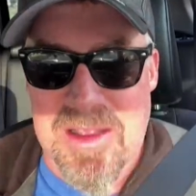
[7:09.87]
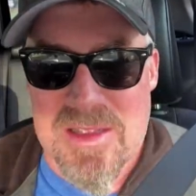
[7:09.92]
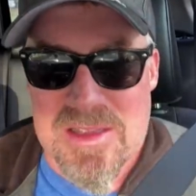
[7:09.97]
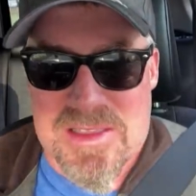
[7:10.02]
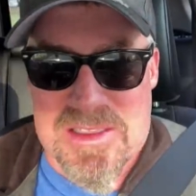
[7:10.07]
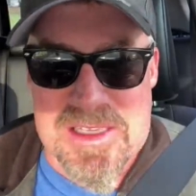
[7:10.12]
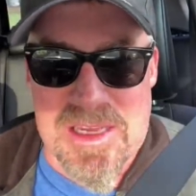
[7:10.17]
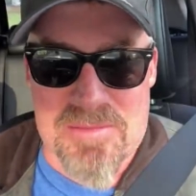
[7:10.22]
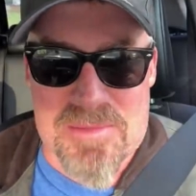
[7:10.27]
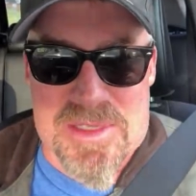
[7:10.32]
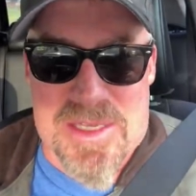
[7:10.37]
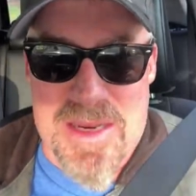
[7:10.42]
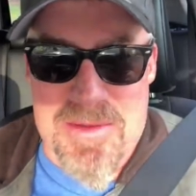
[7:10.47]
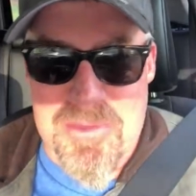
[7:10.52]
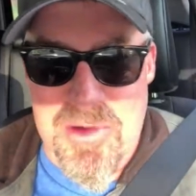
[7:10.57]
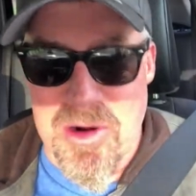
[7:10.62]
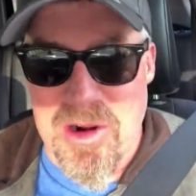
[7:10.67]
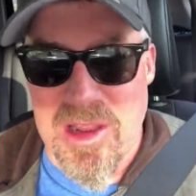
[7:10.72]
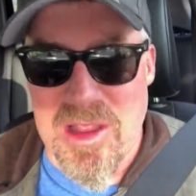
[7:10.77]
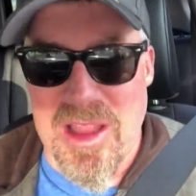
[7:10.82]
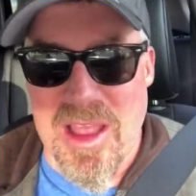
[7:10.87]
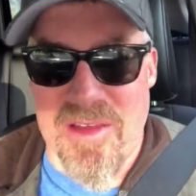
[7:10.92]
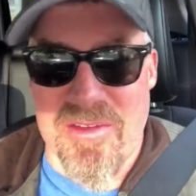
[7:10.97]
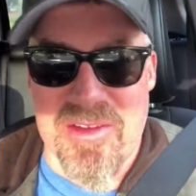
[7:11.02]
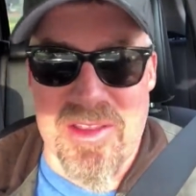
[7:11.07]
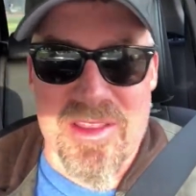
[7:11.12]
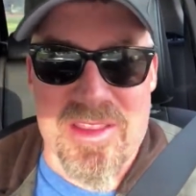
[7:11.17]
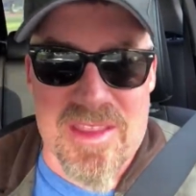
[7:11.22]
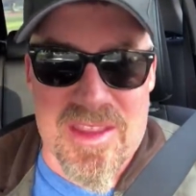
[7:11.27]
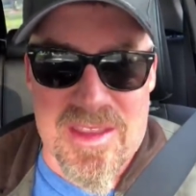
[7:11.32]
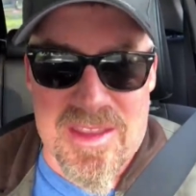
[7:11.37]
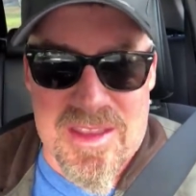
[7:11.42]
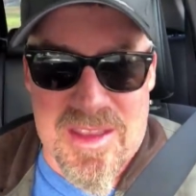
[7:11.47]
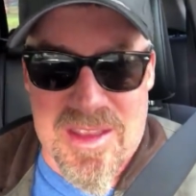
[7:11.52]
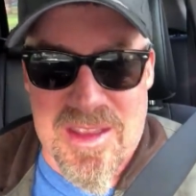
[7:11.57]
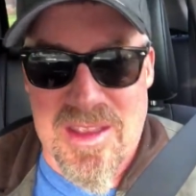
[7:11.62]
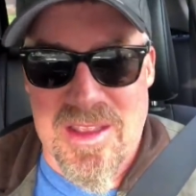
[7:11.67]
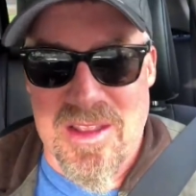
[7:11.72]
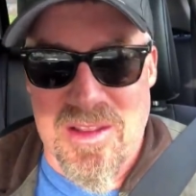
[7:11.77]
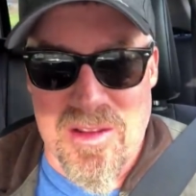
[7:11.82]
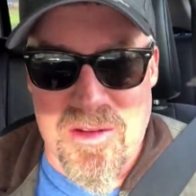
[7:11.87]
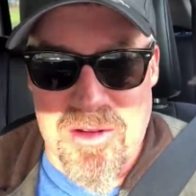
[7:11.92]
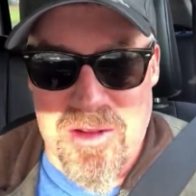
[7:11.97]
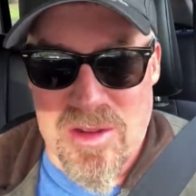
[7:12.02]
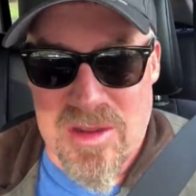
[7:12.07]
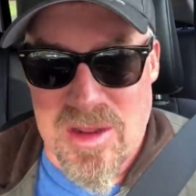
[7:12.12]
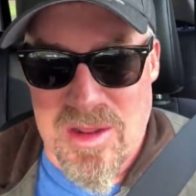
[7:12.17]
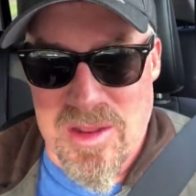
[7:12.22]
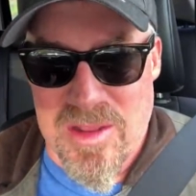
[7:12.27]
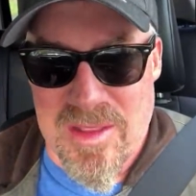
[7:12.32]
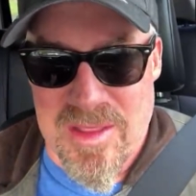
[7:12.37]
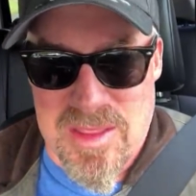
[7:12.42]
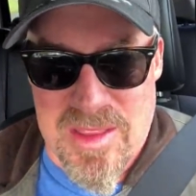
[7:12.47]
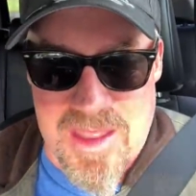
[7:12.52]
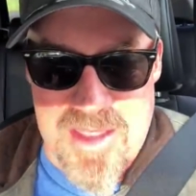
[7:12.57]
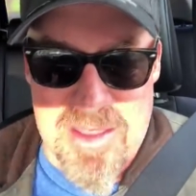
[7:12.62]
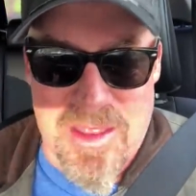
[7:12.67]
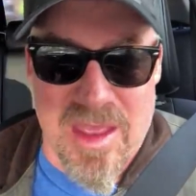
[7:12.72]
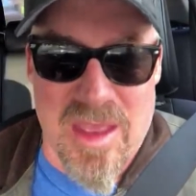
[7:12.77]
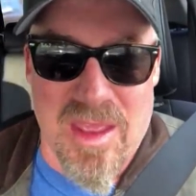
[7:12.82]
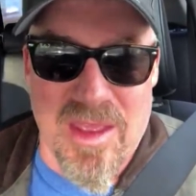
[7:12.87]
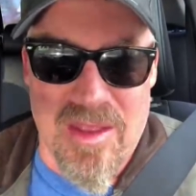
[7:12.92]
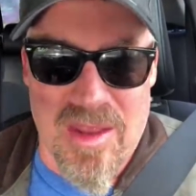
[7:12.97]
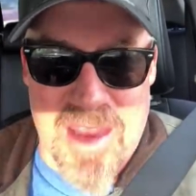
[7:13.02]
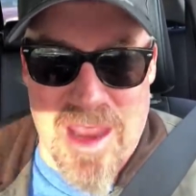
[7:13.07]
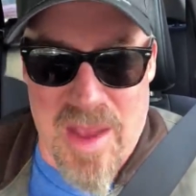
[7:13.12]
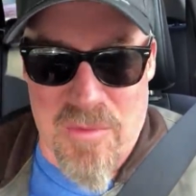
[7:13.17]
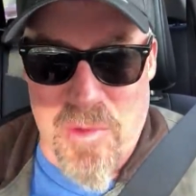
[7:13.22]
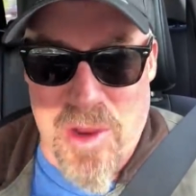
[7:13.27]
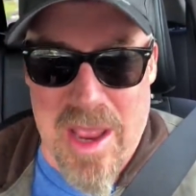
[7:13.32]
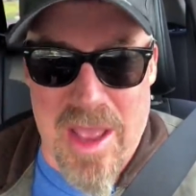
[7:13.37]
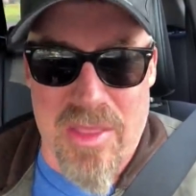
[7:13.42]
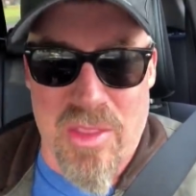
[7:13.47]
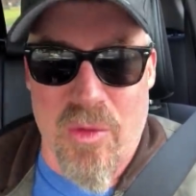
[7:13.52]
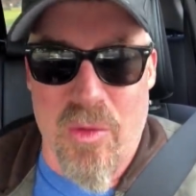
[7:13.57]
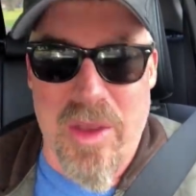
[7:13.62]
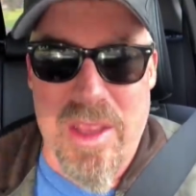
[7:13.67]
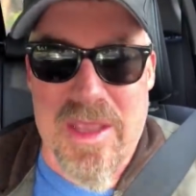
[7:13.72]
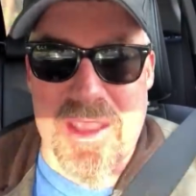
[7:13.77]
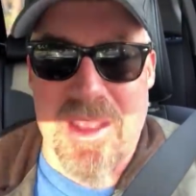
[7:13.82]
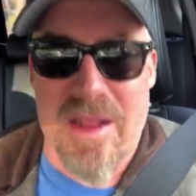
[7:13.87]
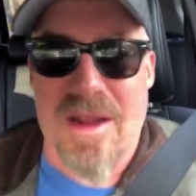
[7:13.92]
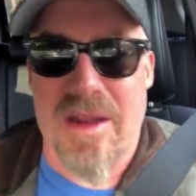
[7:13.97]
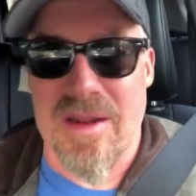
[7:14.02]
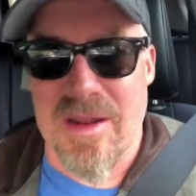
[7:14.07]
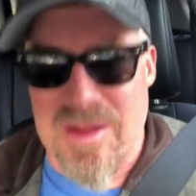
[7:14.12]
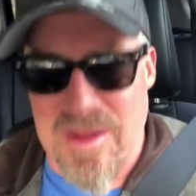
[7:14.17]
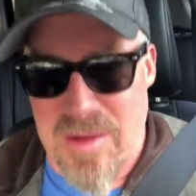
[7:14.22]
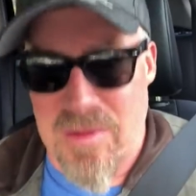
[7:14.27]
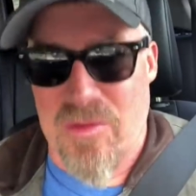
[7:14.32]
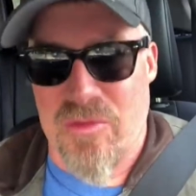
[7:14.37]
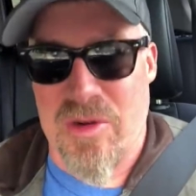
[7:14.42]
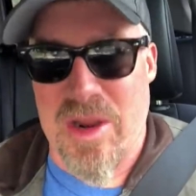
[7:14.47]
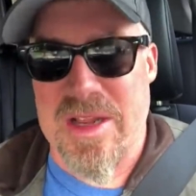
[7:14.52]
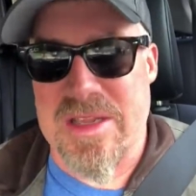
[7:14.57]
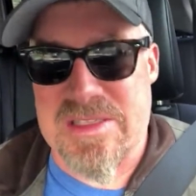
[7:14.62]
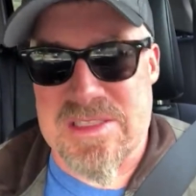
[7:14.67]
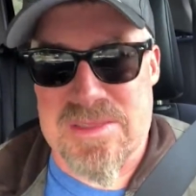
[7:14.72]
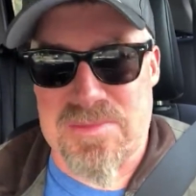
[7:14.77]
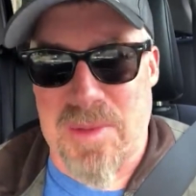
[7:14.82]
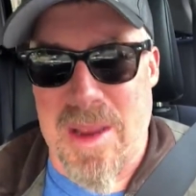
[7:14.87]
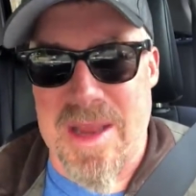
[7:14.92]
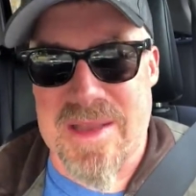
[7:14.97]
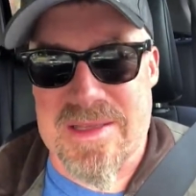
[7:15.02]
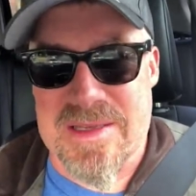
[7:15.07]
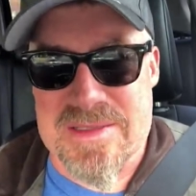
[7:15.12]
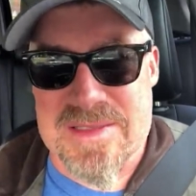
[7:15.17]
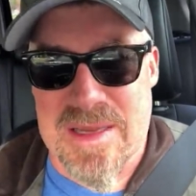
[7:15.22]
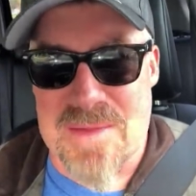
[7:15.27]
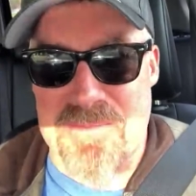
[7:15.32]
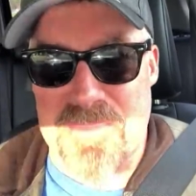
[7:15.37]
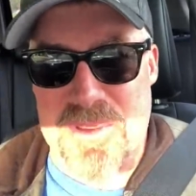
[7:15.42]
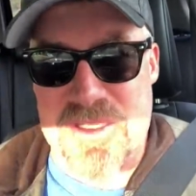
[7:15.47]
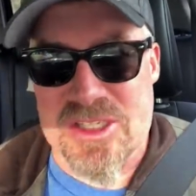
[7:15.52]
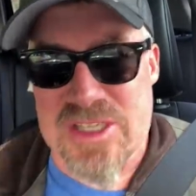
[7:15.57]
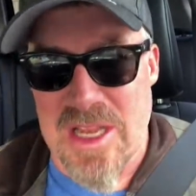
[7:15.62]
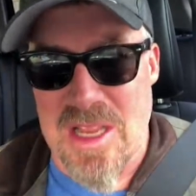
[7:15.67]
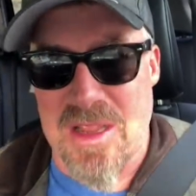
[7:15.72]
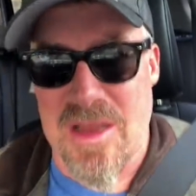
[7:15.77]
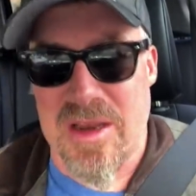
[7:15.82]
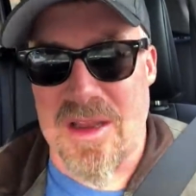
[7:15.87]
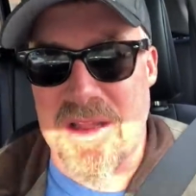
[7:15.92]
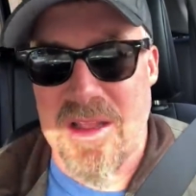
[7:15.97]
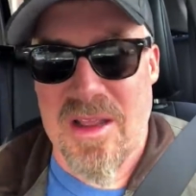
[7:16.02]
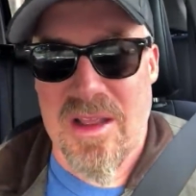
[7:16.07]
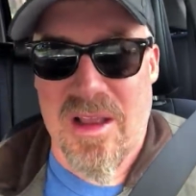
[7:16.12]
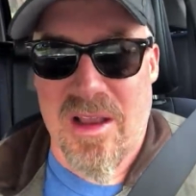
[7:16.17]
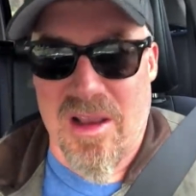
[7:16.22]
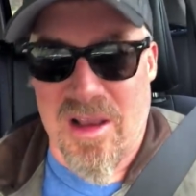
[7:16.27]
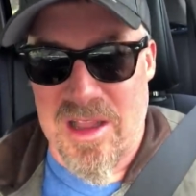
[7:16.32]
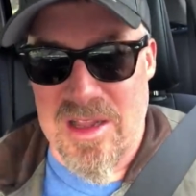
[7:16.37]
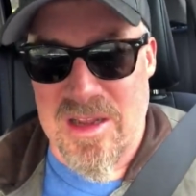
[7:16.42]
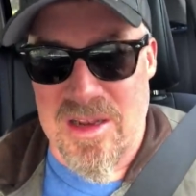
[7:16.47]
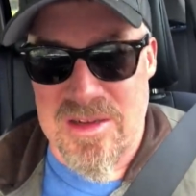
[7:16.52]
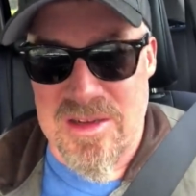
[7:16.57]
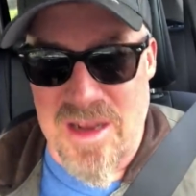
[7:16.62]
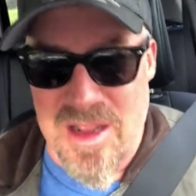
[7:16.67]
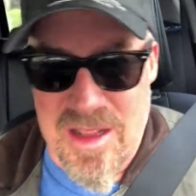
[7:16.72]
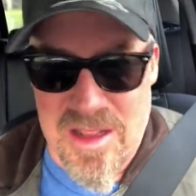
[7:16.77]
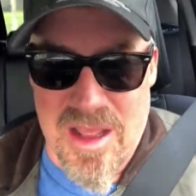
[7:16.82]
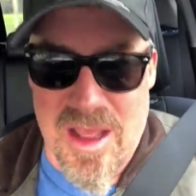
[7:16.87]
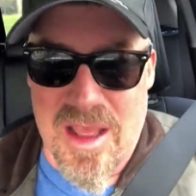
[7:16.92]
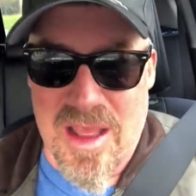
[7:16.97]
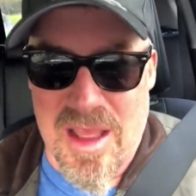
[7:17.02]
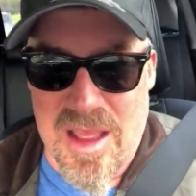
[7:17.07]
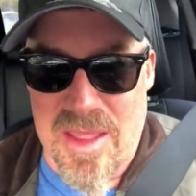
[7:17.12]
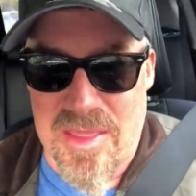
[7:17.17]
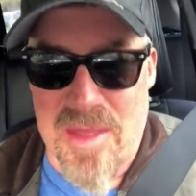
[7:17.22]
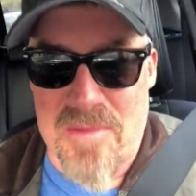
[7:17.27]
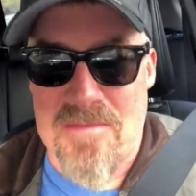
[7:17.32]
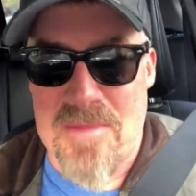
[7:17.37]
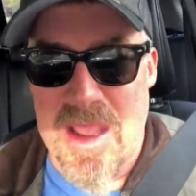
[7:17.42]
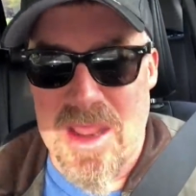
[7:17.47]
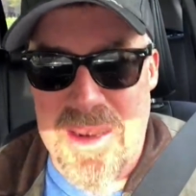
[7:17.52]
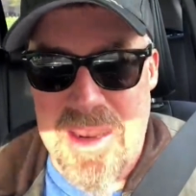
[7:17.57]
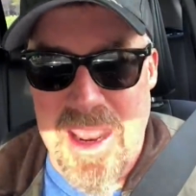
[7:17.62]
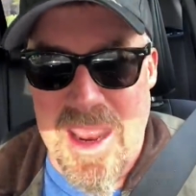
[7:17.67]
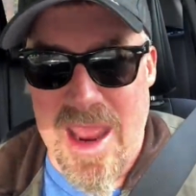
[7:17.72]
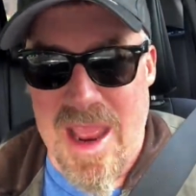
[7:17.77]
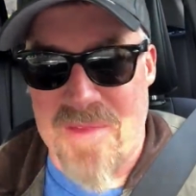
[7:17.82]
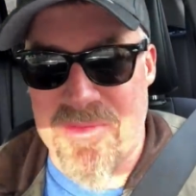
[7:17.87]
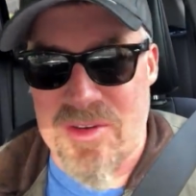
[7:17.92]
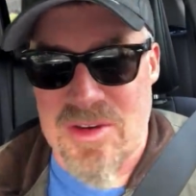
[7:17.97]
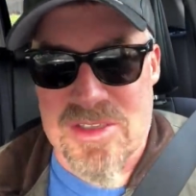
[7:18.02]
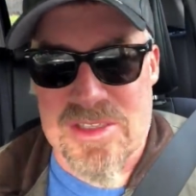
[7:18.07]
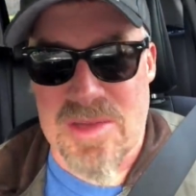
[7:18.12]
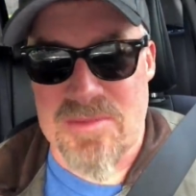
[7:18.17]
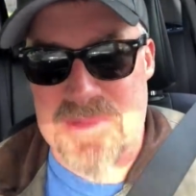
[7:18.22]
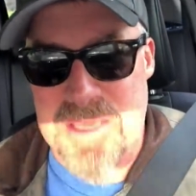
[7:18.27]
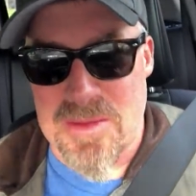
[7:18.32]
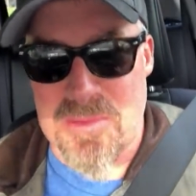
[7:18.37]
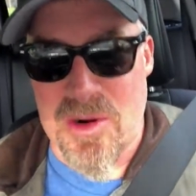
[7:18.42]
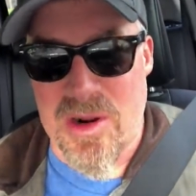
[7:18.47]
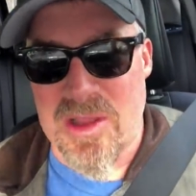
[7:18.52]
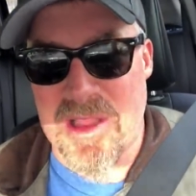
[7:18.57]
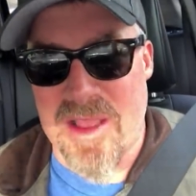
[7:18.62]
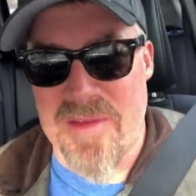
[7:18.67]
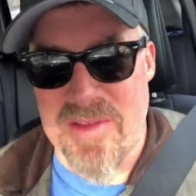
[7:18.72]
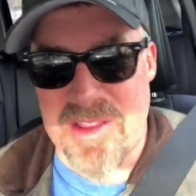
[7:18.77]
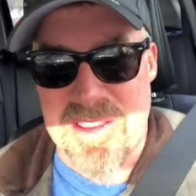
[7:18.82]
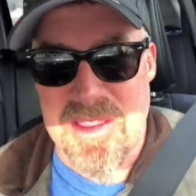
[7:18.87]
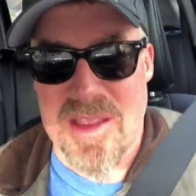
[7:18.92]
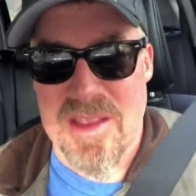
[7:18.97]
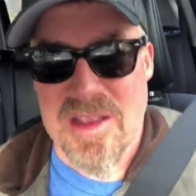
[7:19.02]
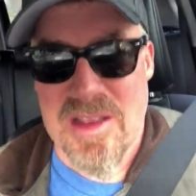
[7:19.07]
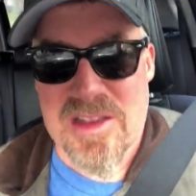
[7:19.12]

September 11th. Then the, we had the weekend rate spike to 10% on uh, the Monday after September 11th.